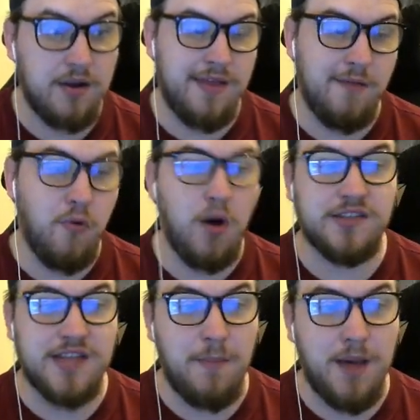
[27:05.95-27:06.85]
And then what
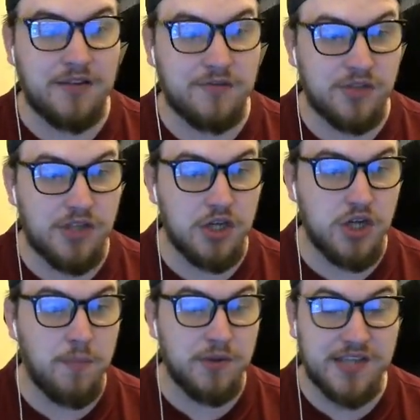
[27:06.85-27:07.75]
is that pass from
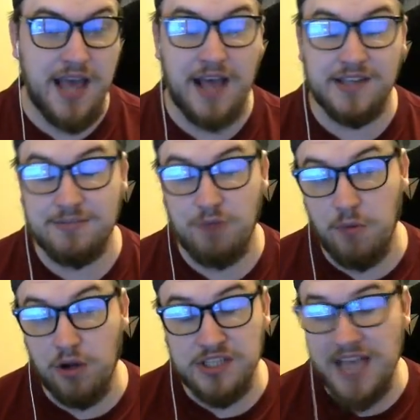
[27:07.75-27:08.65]
Sergio Busquets? We
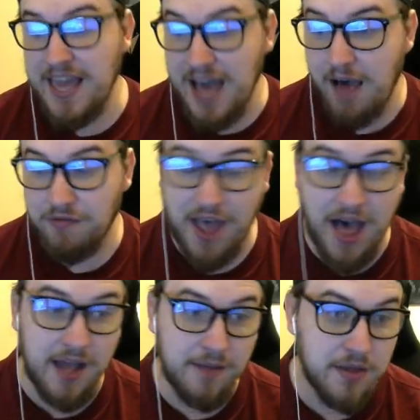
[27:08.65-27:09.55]
will take
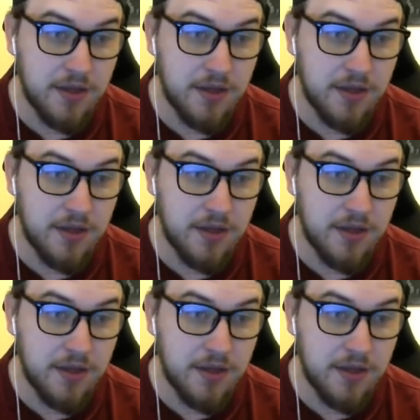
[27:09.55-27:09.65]
halftime.